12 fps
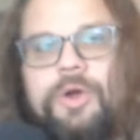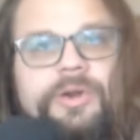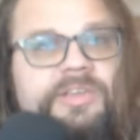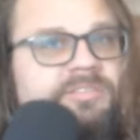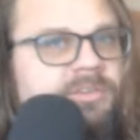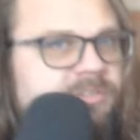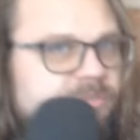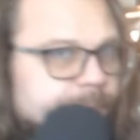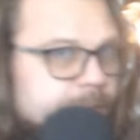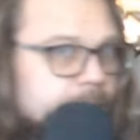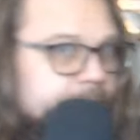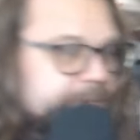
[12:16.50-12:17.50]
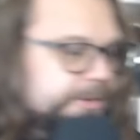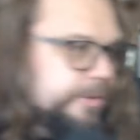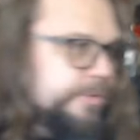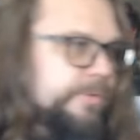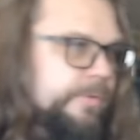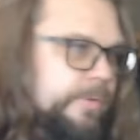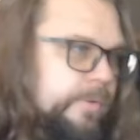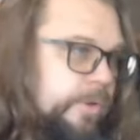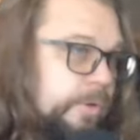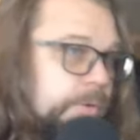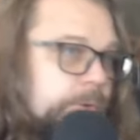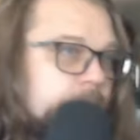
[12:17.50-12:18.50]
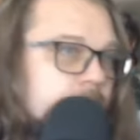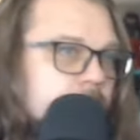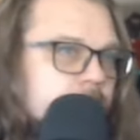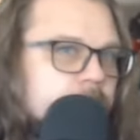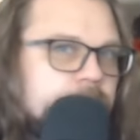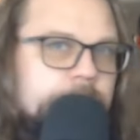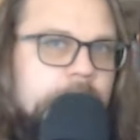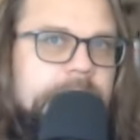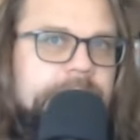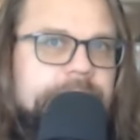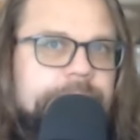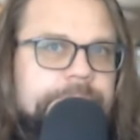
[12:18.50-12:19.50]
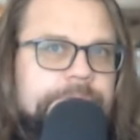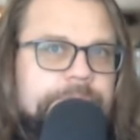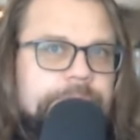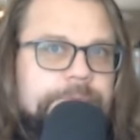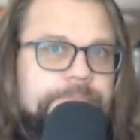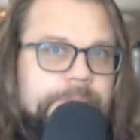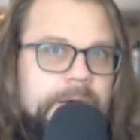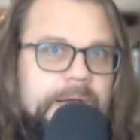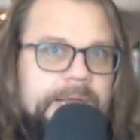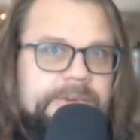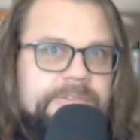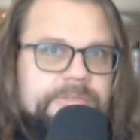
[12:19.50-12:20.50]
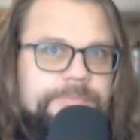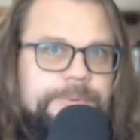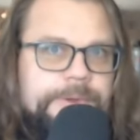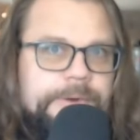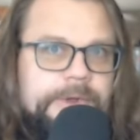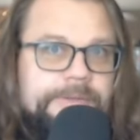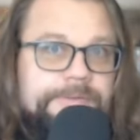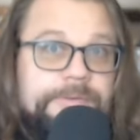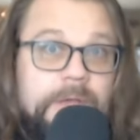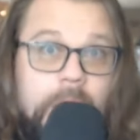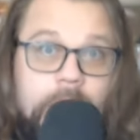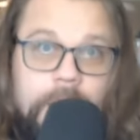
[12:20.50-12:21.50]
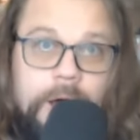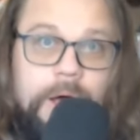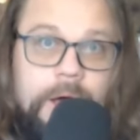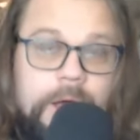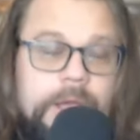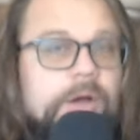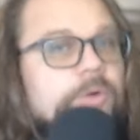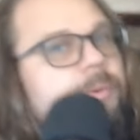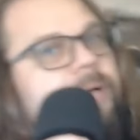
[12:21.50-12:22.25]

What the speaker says: as spirit binders. Binders who bind spirits. Oh my